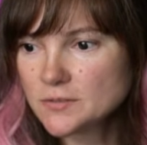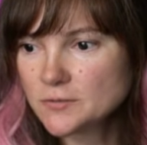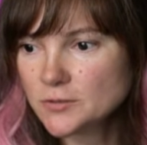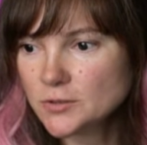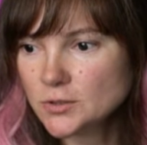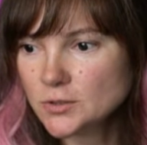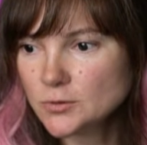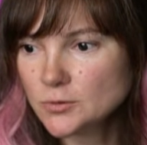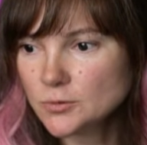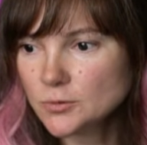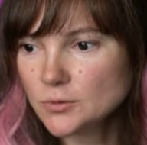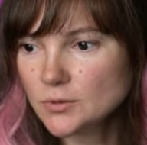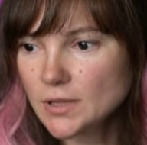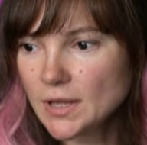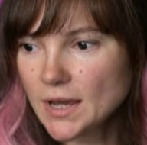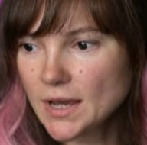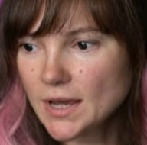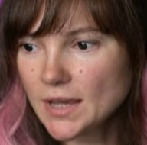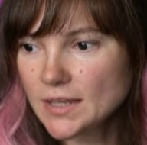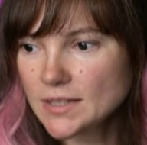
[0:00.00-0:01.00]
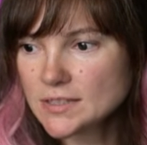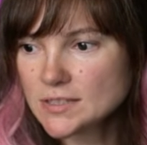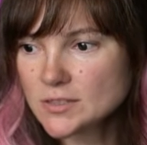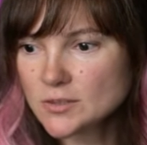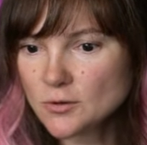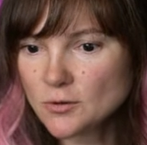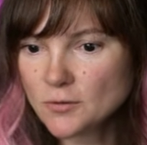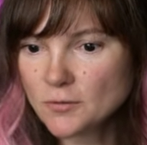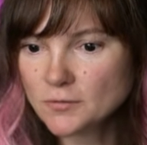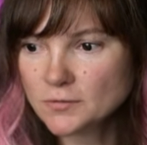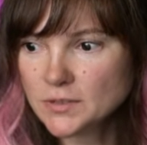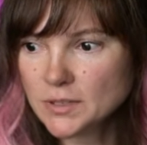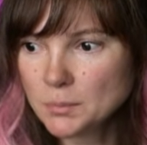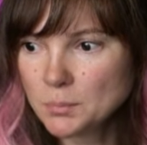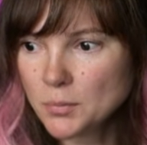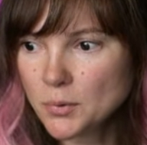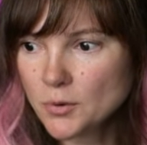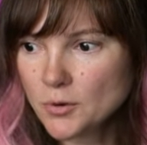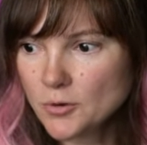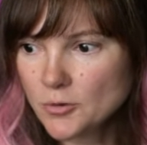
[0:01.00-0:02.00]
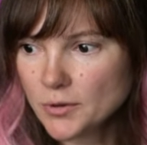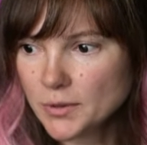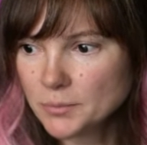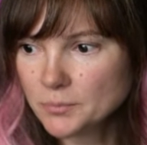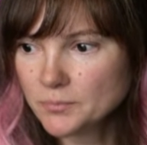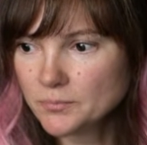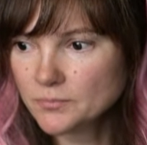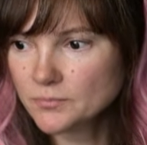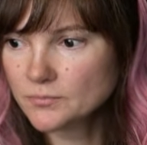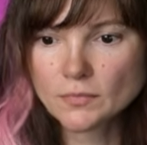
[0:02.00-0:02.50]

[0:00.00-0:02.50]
few lines of the poem.